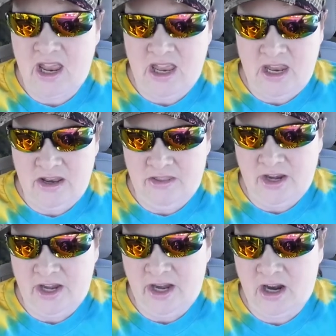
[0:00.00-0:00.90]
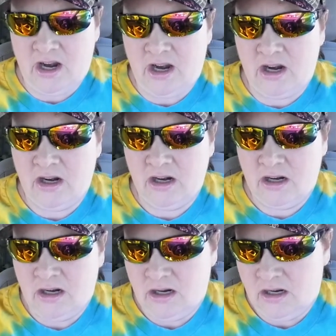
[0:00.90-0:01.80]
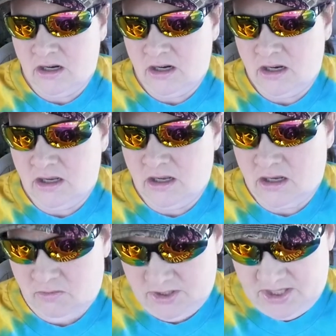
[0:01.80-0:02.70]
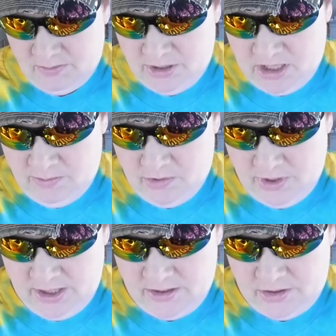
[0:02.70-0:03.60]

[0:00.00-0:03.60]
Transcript: and they are uh, what's the ballpoint?